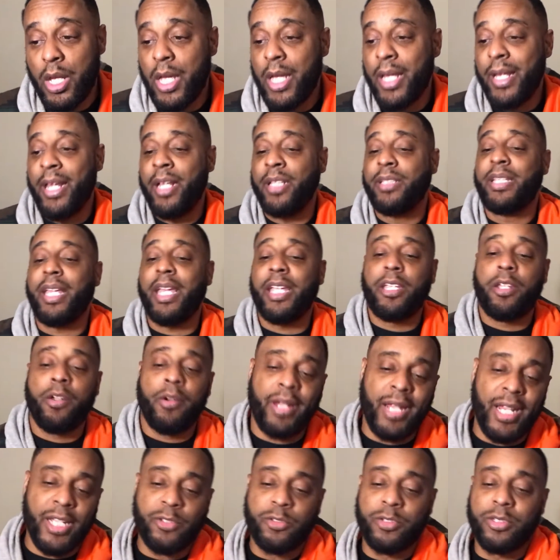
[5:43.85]
They take your
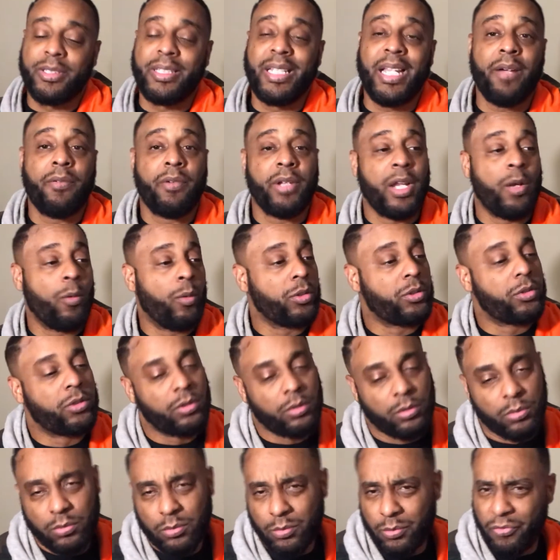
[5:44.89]
interest level. They want
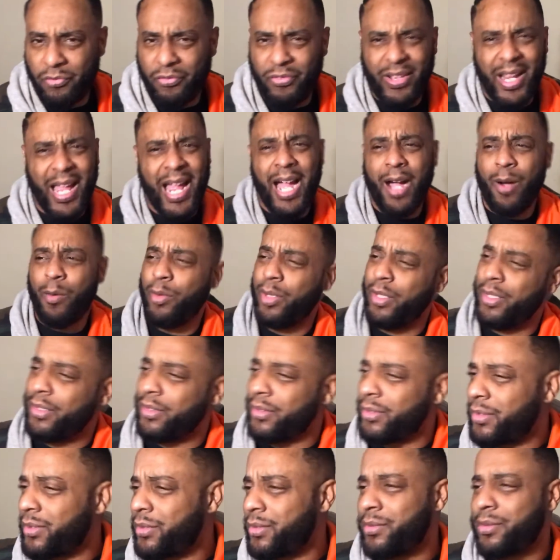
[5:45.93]
you
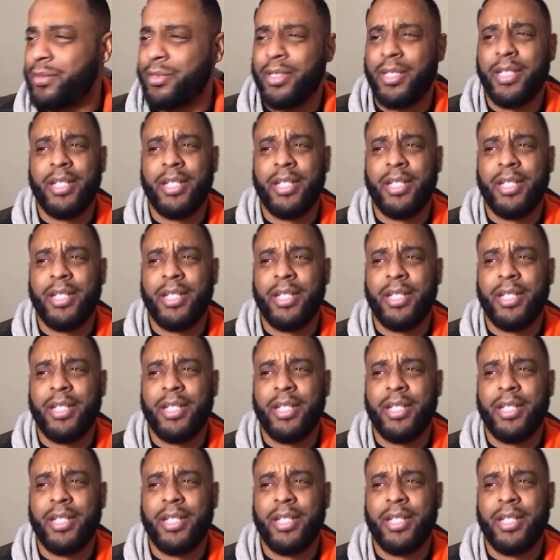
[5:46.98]
flowers,